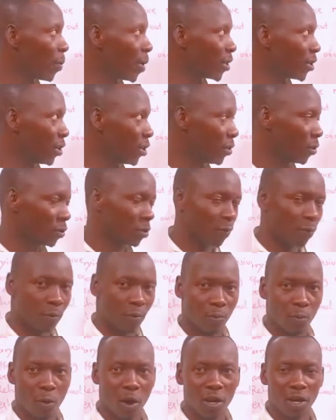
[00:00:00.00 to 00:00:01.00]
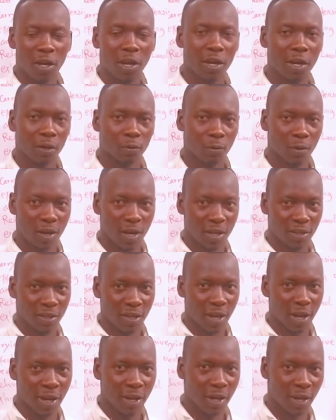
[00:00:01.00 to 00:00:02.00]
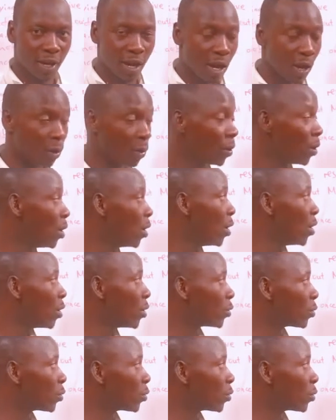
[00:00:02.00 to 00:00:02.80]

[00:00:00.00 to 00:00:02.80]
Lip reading: materials from one area to another area now.